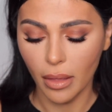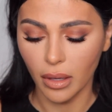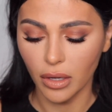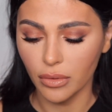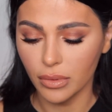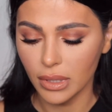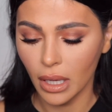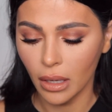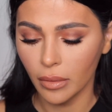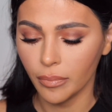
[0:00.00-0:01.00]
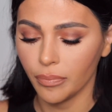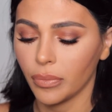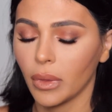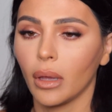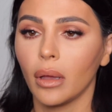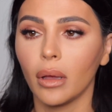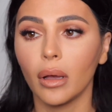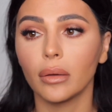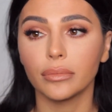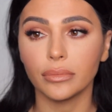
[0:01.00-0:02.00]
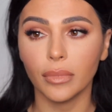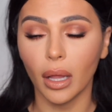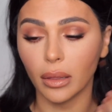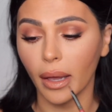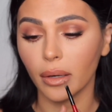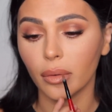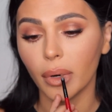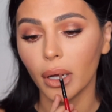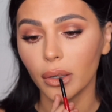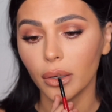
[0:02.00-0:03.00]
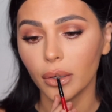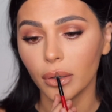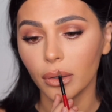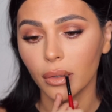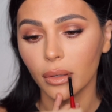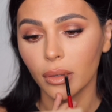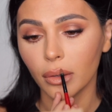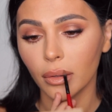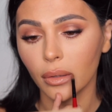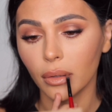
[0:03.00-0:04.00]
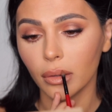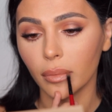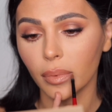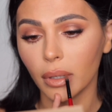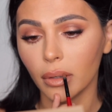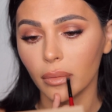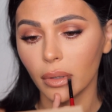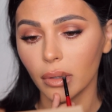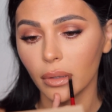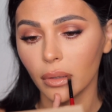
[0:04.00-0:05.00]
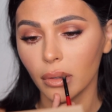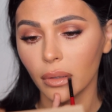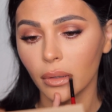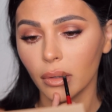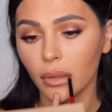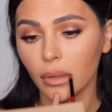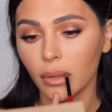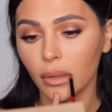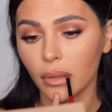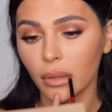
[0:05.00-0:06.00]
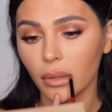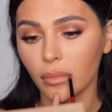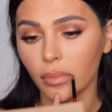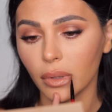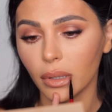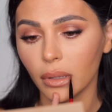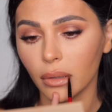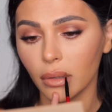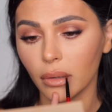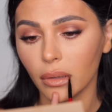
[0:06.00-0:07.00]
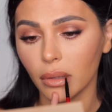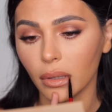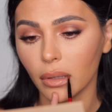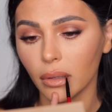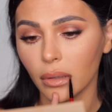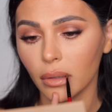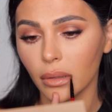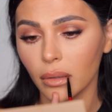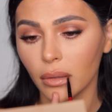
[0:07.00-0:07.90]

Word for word: And then using a liner brush, lip liner brush, I'm just gonna blend the liner